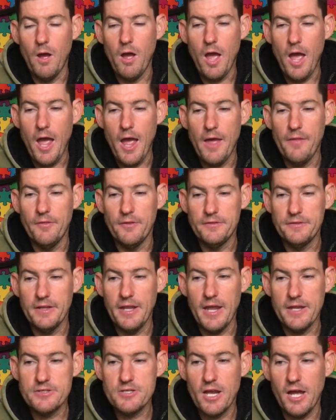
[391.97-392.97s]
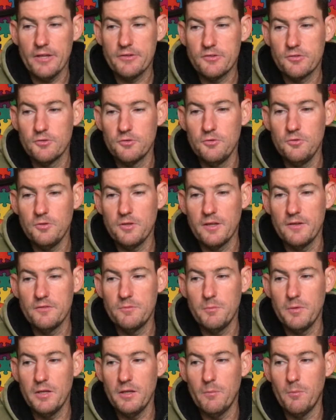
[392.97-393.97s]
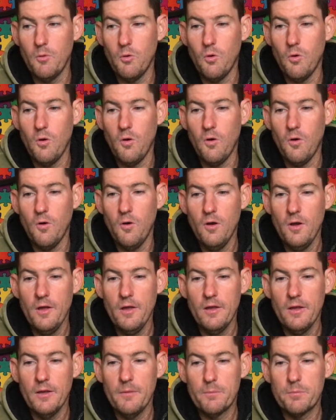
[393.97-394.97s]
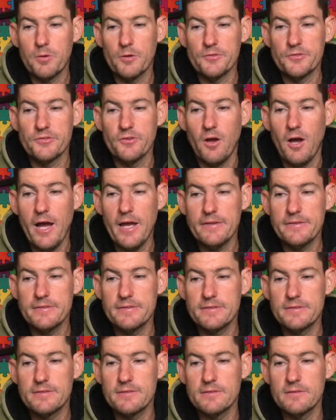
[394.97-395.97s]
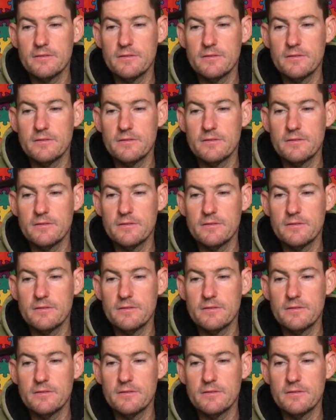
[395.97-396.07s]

and the DHR2 gives me a more precise,